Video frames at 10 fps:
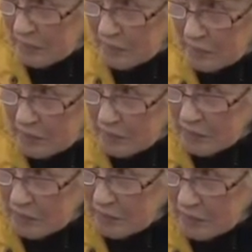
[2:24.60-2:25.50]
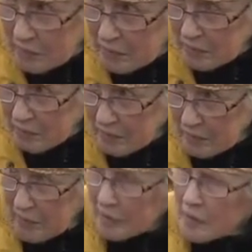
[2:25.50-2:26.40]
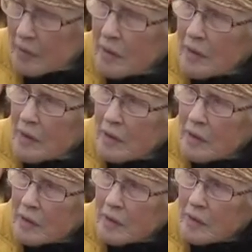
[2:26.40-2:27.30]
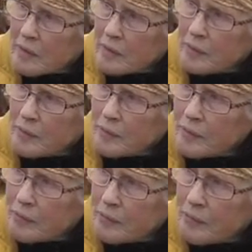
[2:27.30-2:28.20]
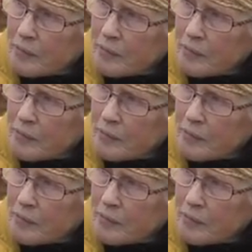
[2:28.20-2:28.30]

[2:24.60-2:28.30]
This person isn't speaking.